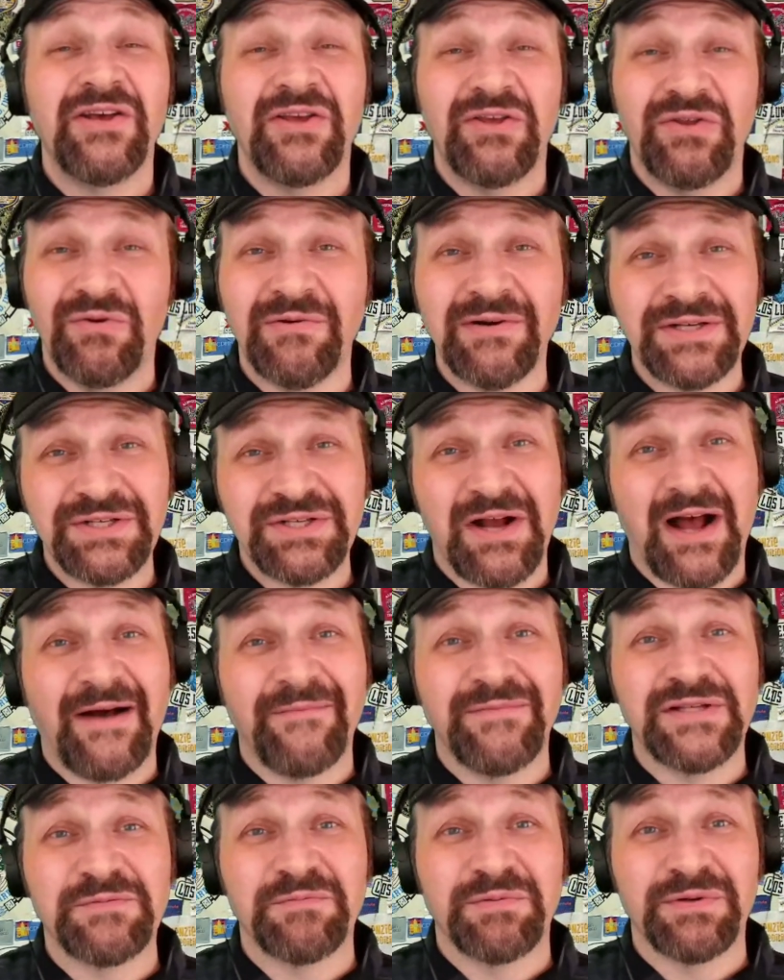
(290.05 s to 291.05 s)
your
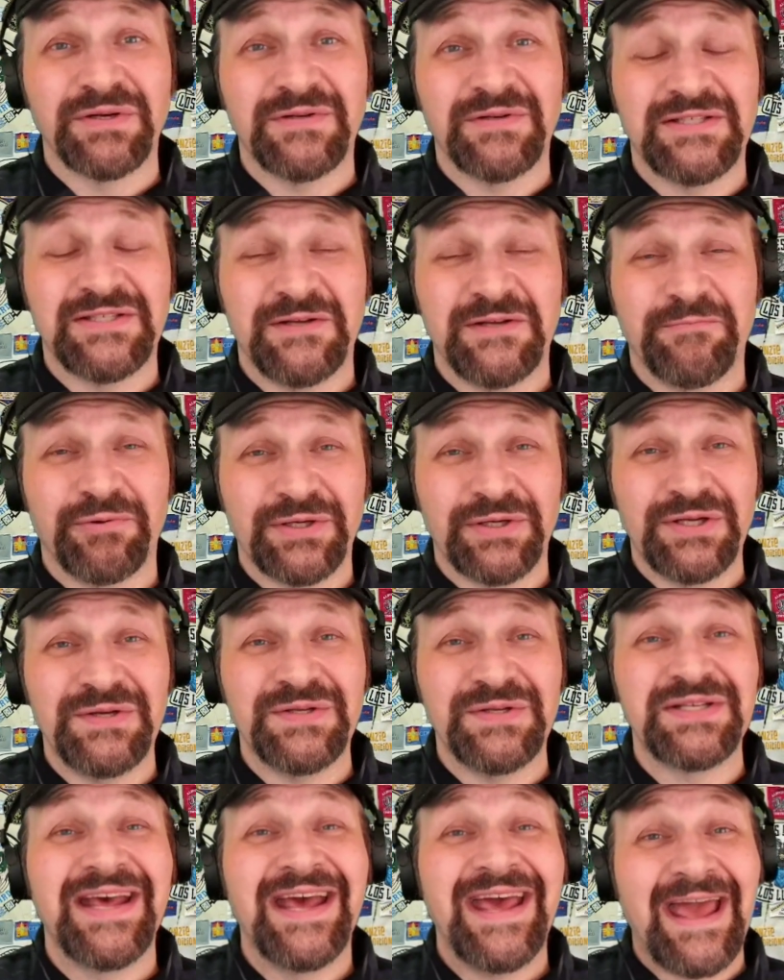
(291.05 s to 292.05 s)
job is to
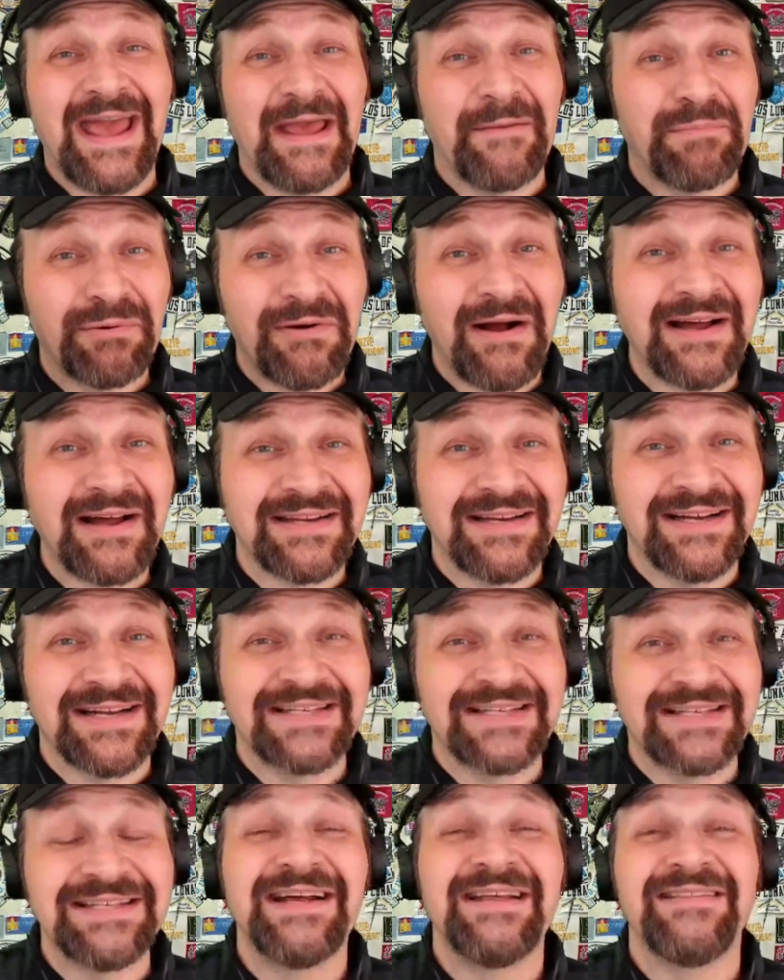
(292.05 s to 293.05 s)
produce a
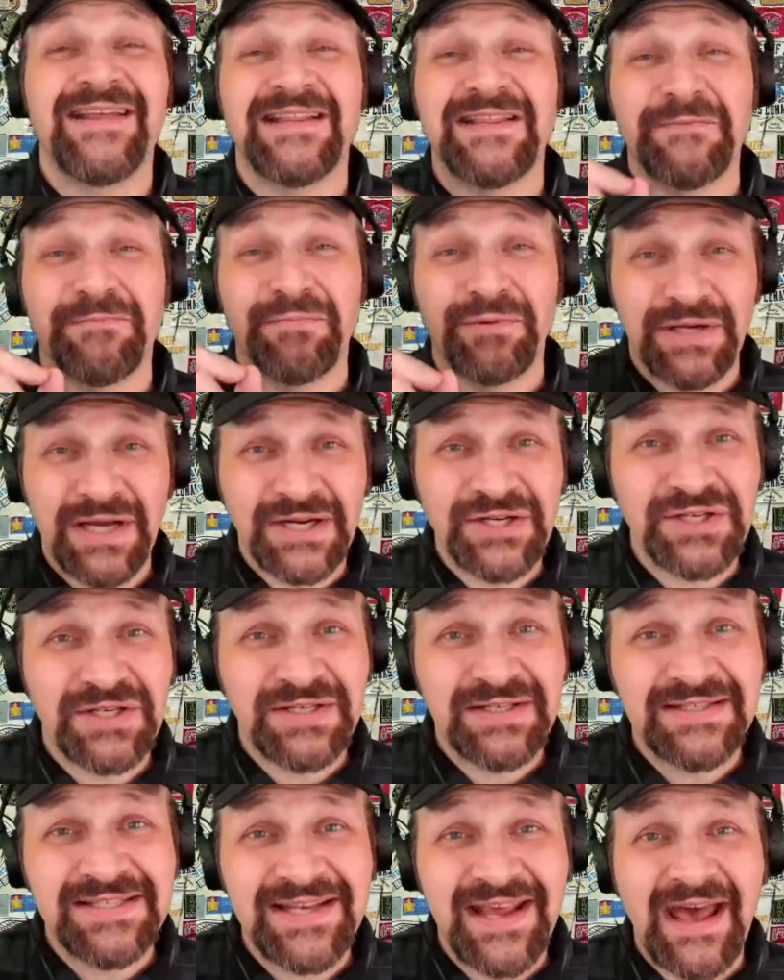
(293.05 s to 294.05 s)
product that the
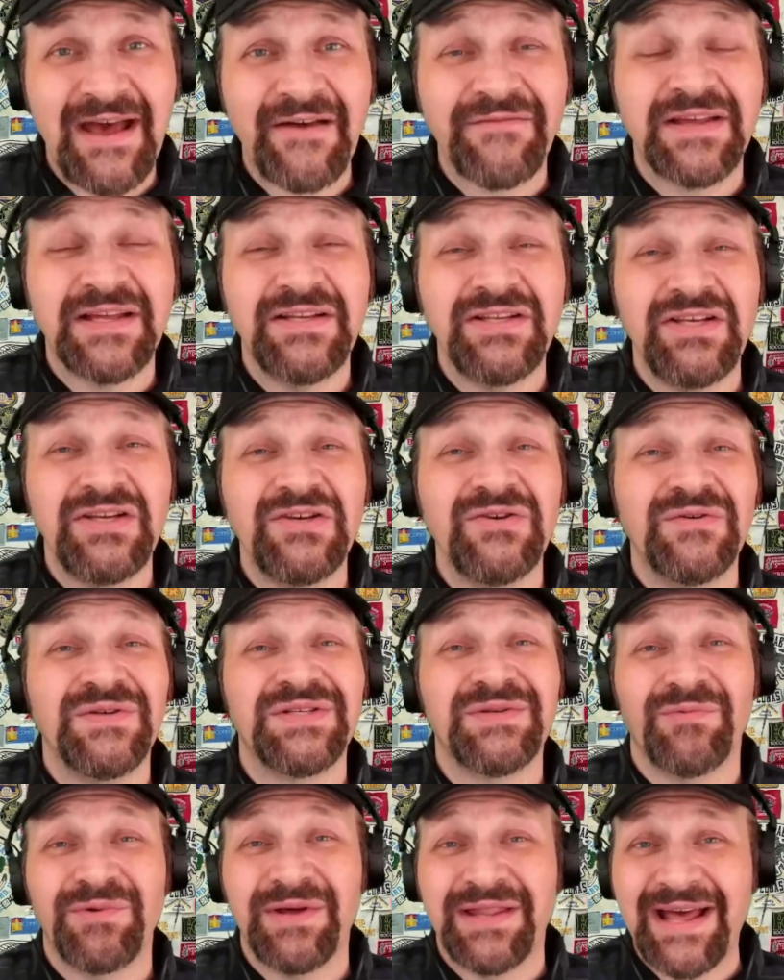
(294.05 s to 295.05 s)
production staff can
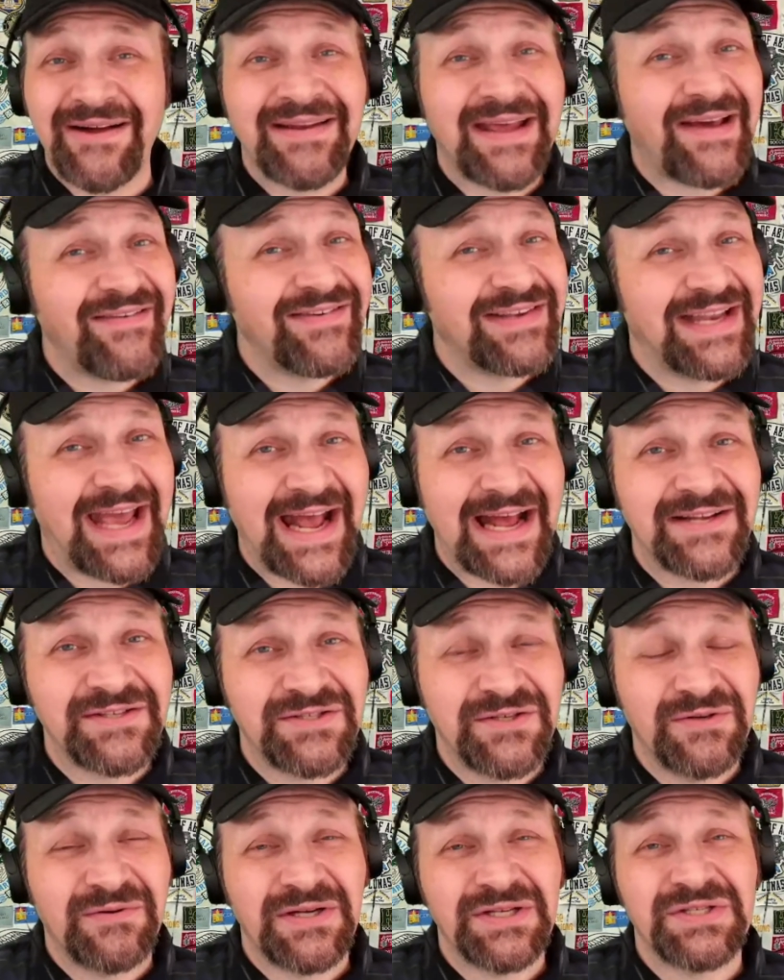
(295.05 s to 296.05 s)
use without having to
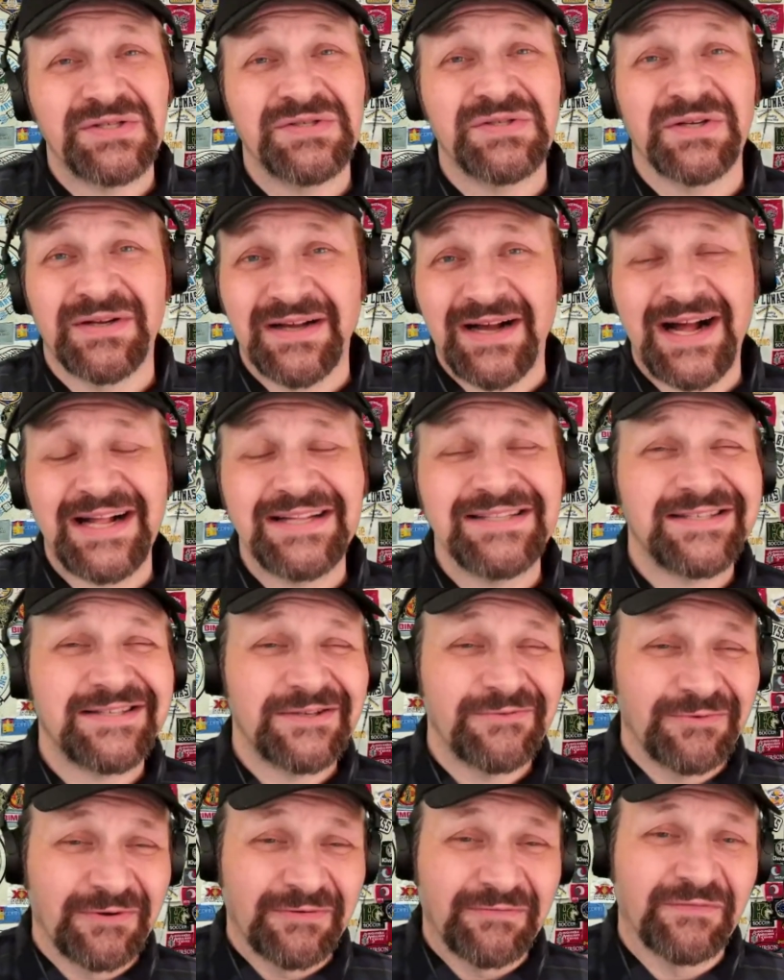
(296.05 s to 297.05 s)
ask you questions or
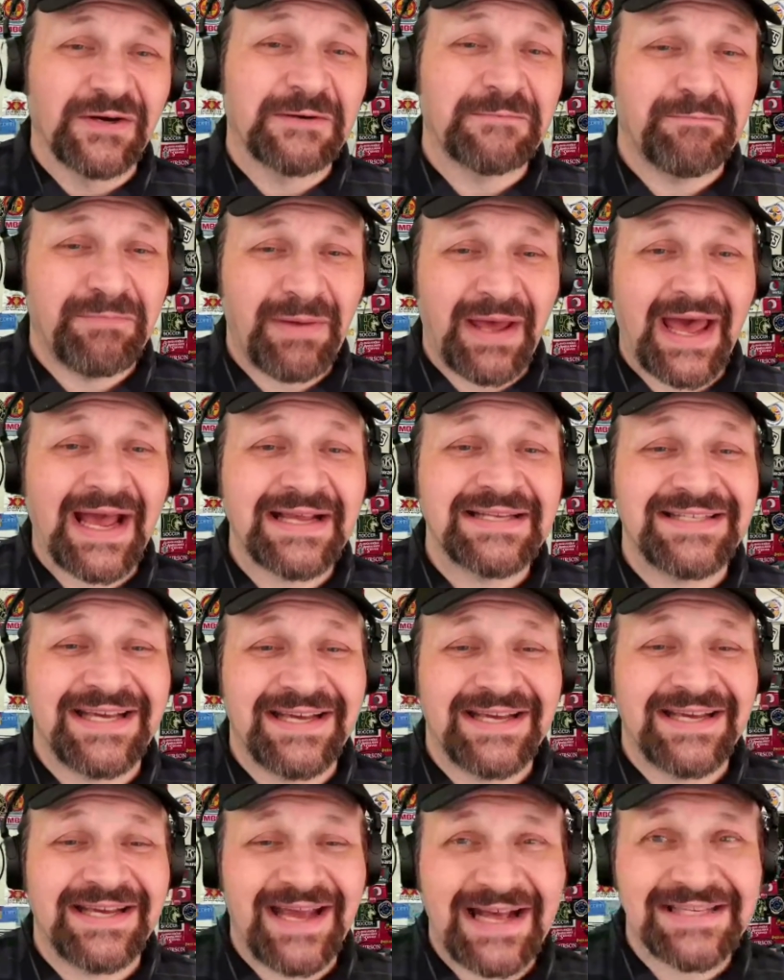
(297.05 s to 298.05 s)
constantly revert back
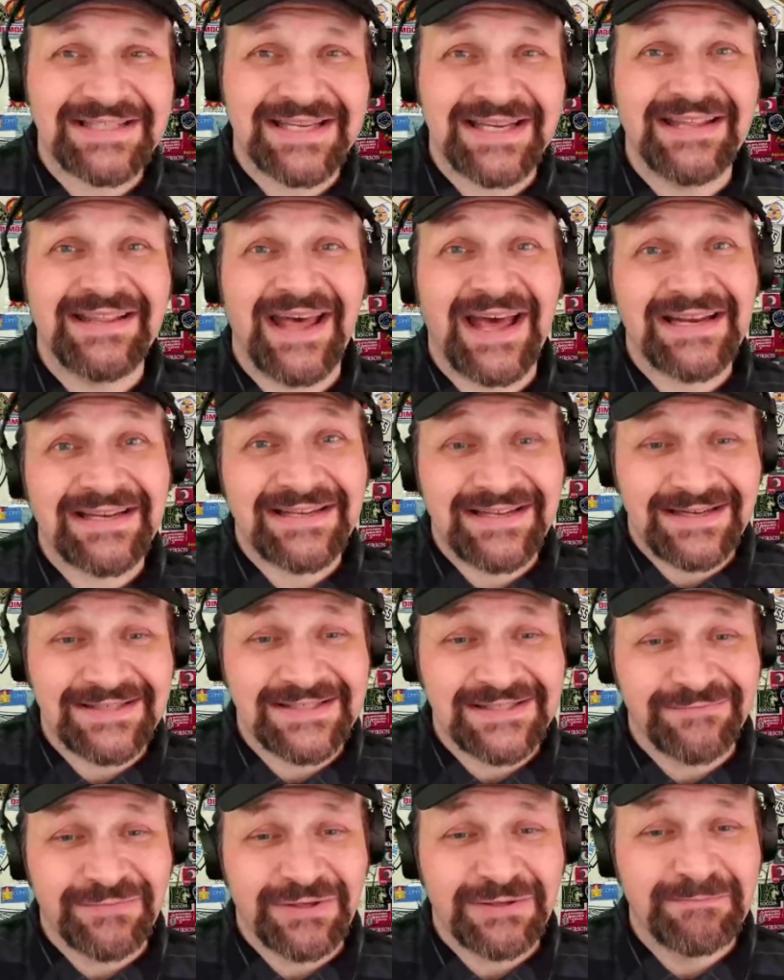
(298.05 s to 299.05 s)
to asking that
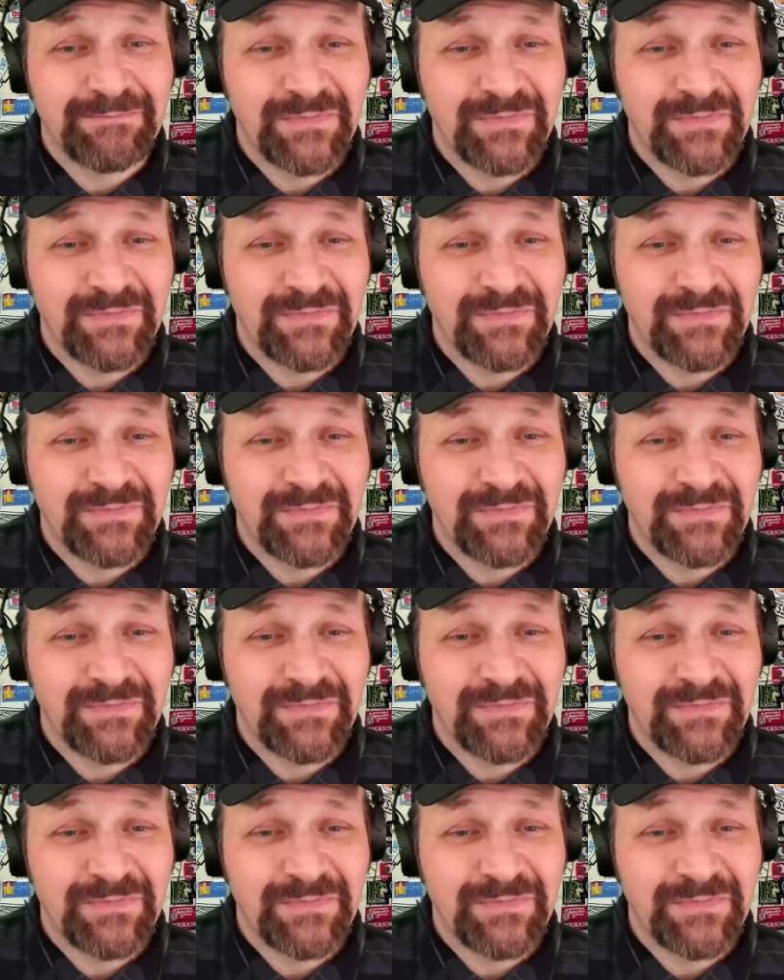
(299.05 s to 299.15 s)
customer.